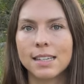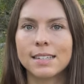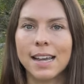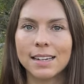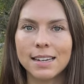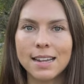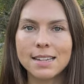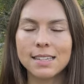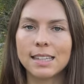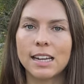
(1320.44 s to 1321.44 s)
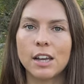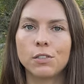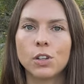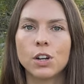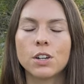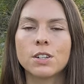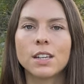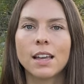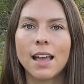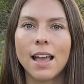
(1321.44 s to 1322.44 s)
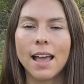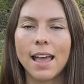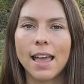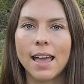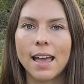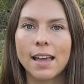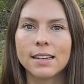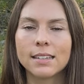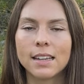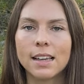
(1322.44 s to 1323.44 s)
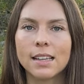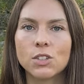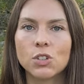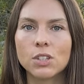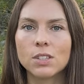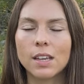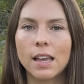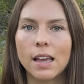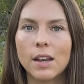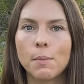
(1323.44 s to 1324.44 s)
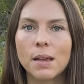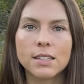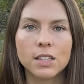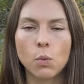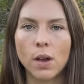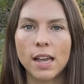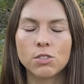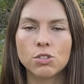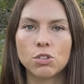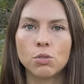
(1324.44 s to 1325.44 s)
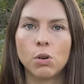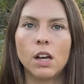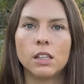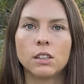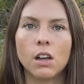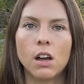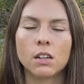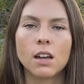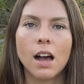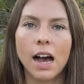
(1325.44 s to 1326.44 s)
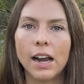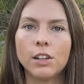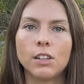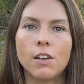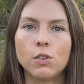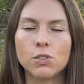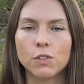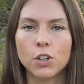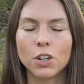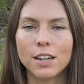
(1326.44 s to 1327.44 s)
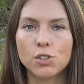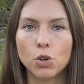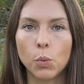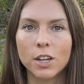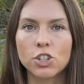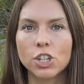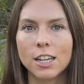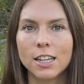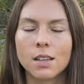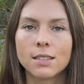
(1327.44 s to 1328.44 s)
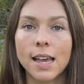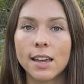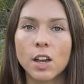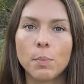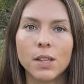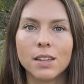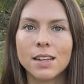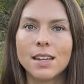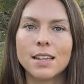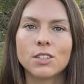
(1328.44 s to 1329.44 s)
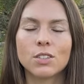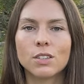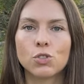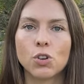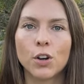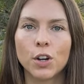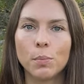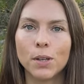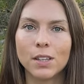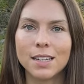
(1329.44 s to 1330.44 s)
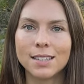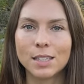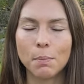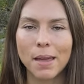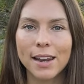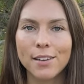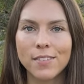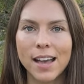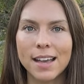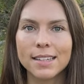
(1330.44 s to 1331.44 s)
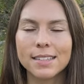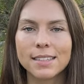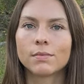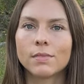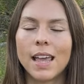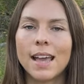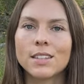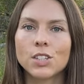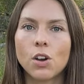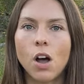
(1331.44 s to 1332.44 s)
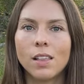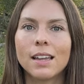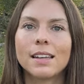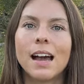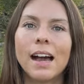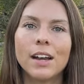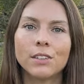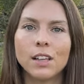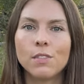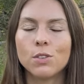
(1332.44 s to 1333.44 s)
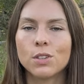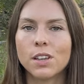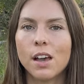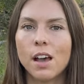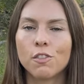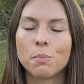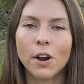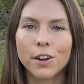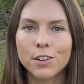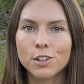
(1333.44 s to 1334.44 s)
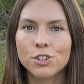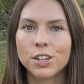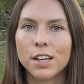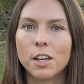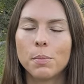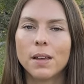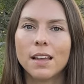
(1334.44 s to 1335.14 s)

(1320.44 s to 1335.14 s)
and techniques that I've learned. And it's just an amazing way to unlock higher levels of your intuition, psychic abilities, stronger abilities to manifest, and to call in higher levels of partnership